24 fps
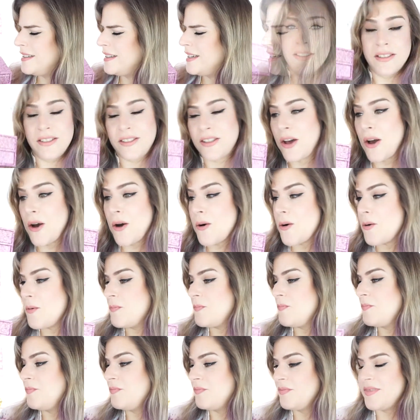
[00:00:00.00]
So
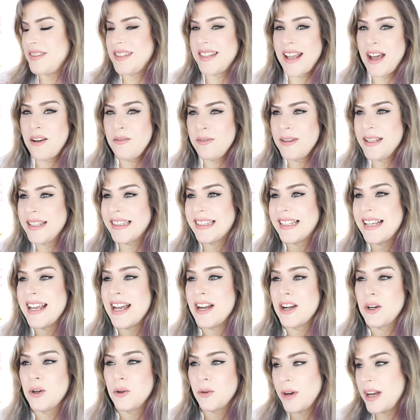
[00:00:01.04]
definitely a
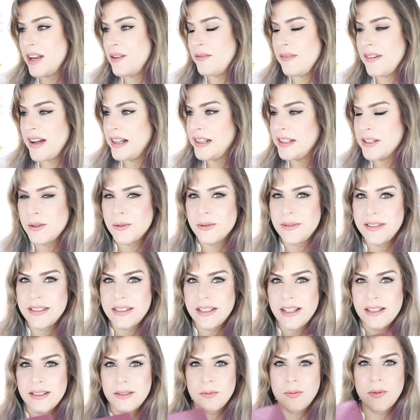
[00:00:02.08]
great value set